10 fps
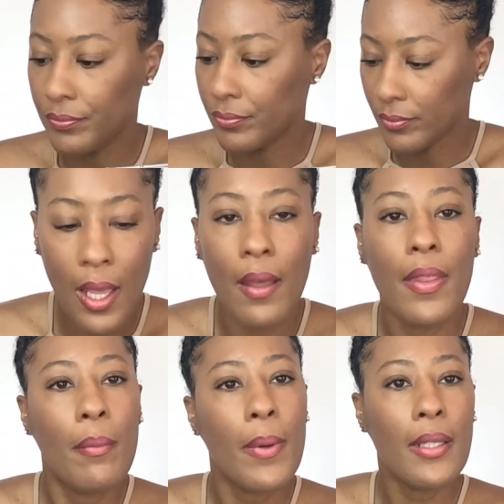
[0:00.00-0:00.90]
Now that
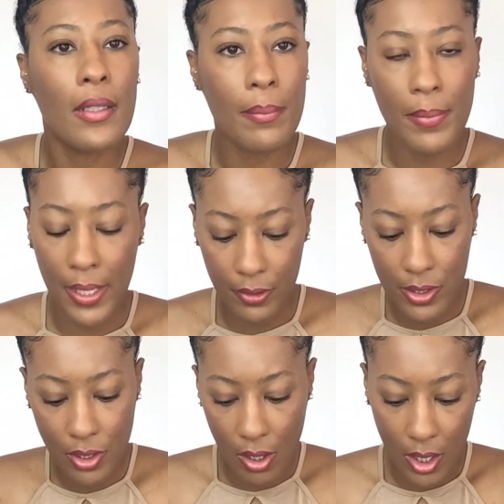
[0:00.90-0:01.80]
my lip liner is
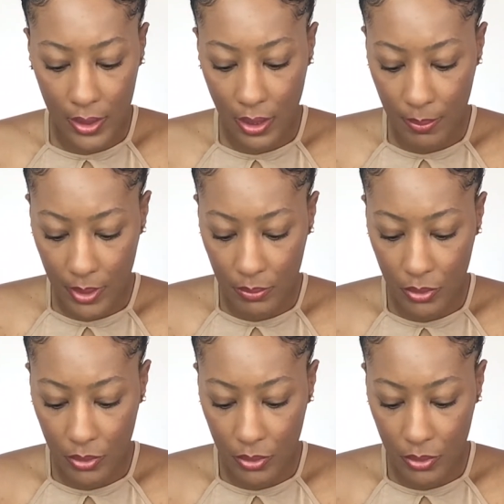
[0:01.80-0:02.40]
on, I'm going to move